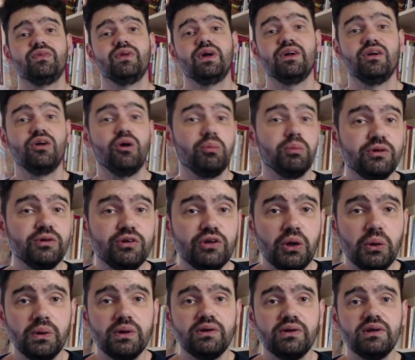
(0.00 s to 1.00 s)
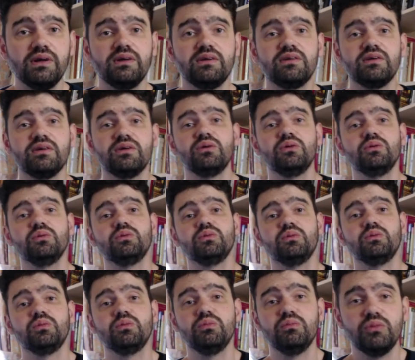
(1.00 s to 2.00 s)
I had an opportunity
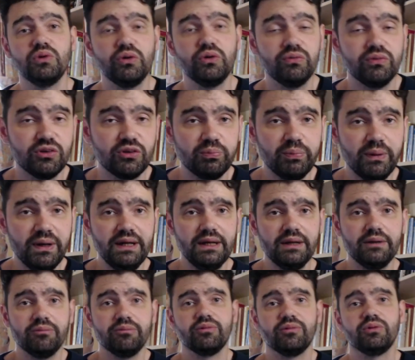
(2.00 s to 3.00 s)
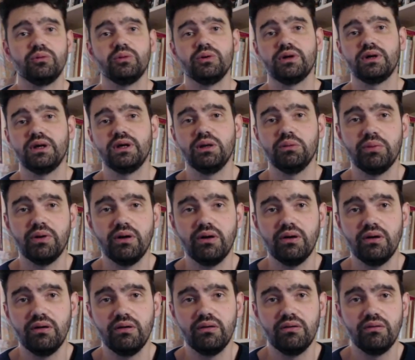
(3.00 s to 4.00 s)
to move to Spain to work in a
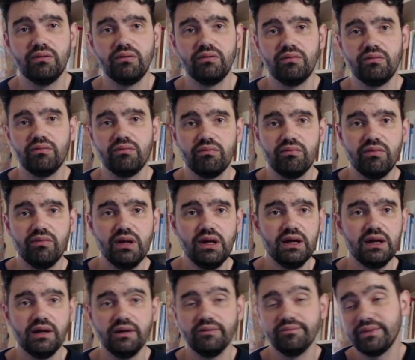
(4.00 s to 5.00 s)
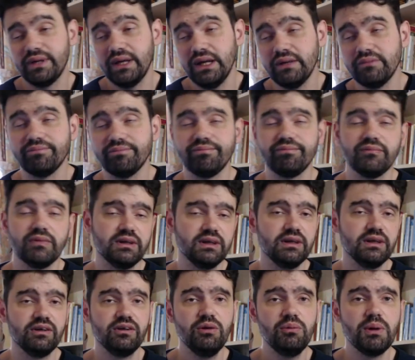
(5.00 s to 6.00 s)
bar there. Again, I
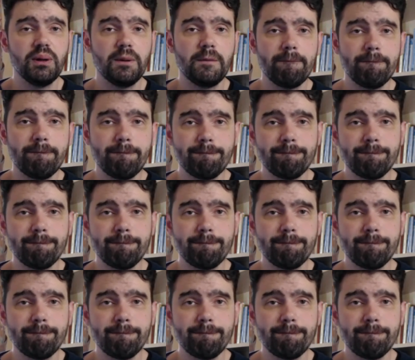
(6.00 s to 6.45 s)
didn't do it.